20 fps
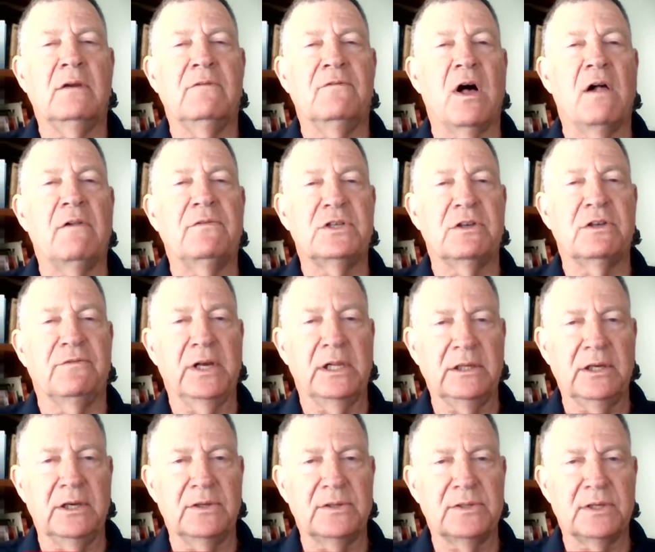involved
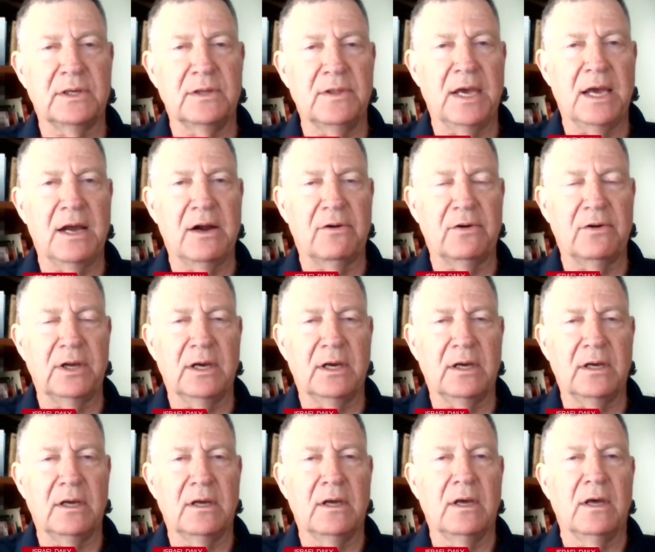civilians in the
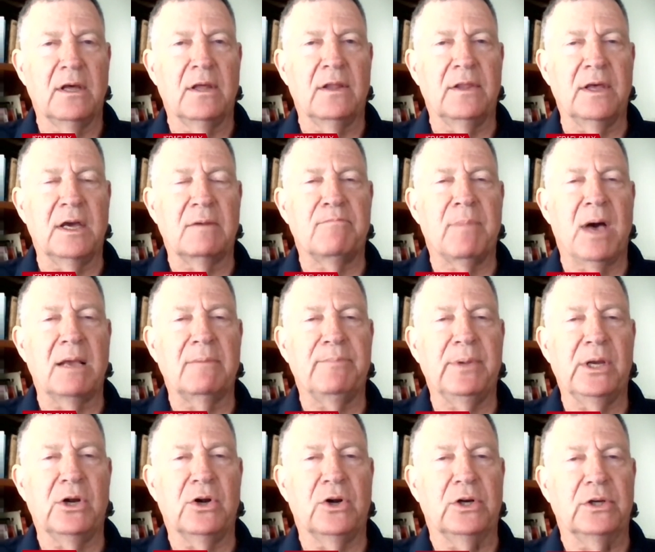area that
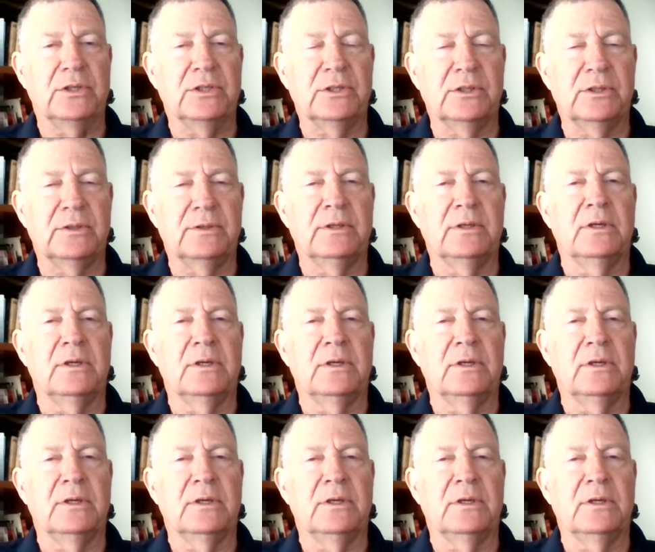might be hurt.